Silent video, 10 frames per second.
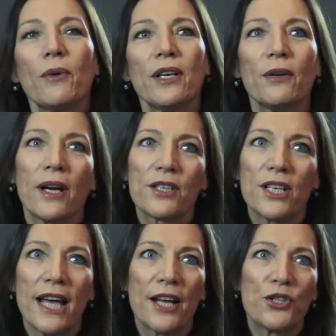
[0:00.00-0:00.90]
when you
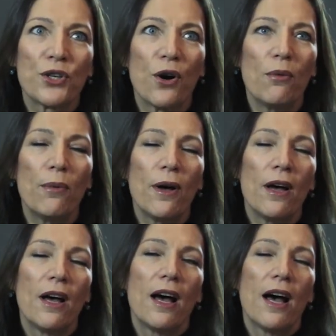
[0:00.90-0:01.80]
actually had a job,
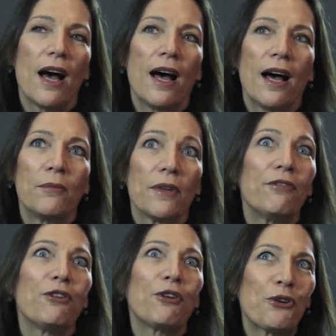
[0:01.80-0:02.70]

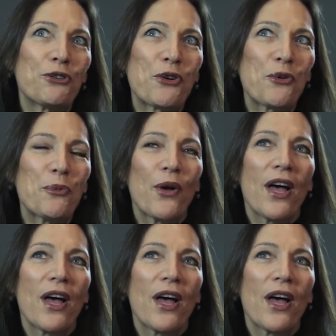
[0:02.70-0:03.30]
if you got a job.